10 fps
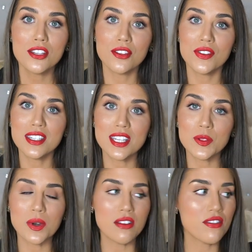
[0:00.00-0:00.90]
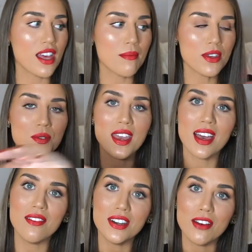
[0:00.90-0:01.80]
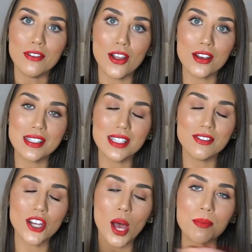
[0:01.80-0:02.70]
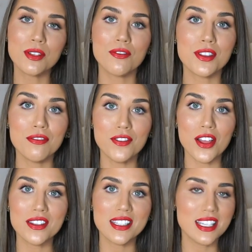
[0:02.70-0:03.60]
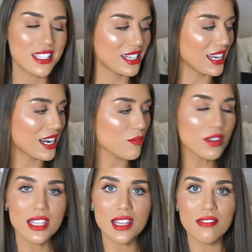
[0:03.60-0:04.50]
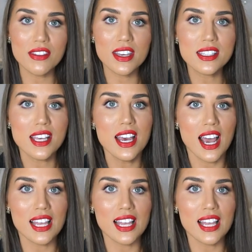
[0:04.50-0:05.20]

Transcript: So this is one of them. You can't have enough long sleeves tops for the fall season and I really love this.